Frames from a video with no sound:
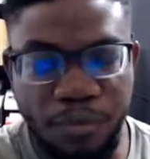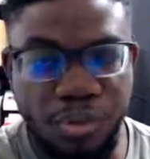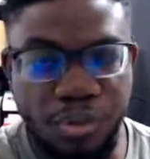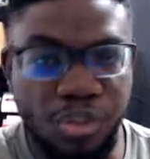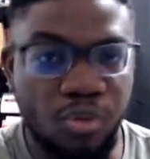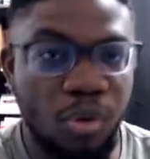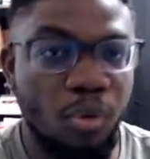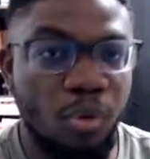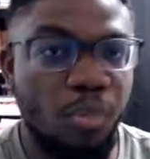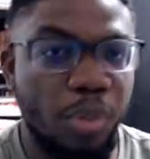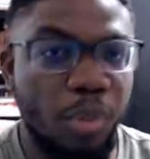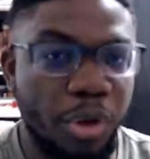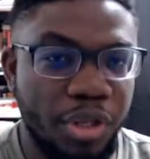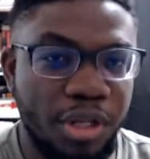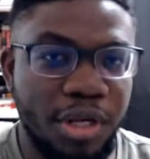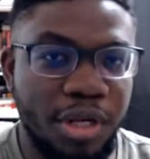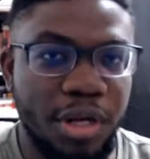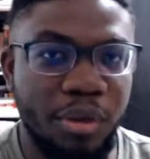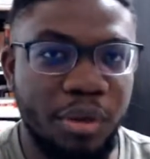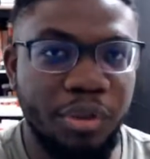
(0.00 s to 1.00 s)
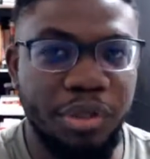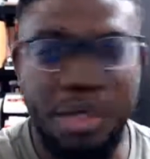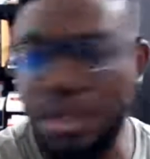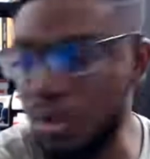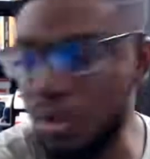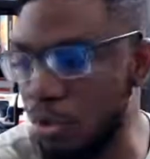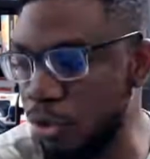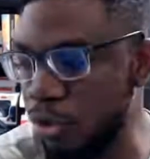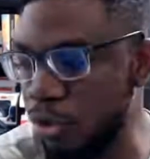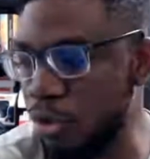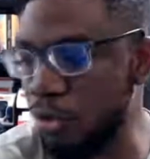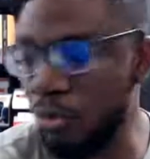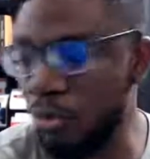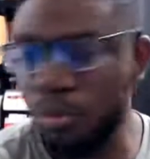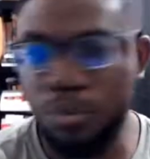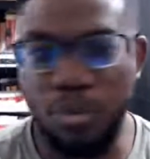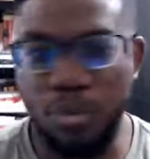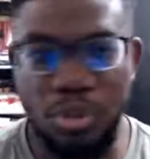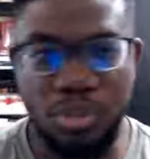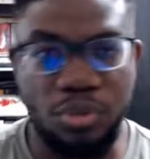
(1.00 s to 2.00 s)
She's the one who pointed out that the audio
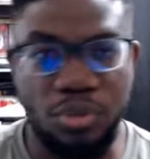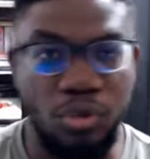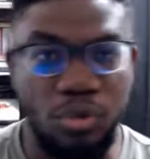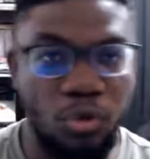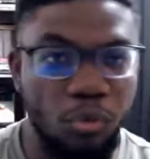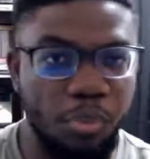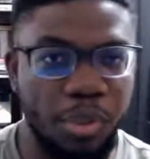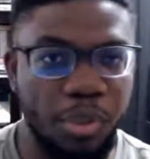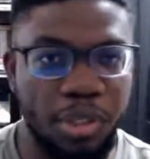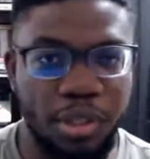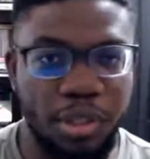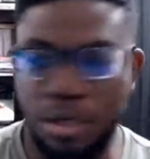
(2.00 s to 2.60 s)
was looping,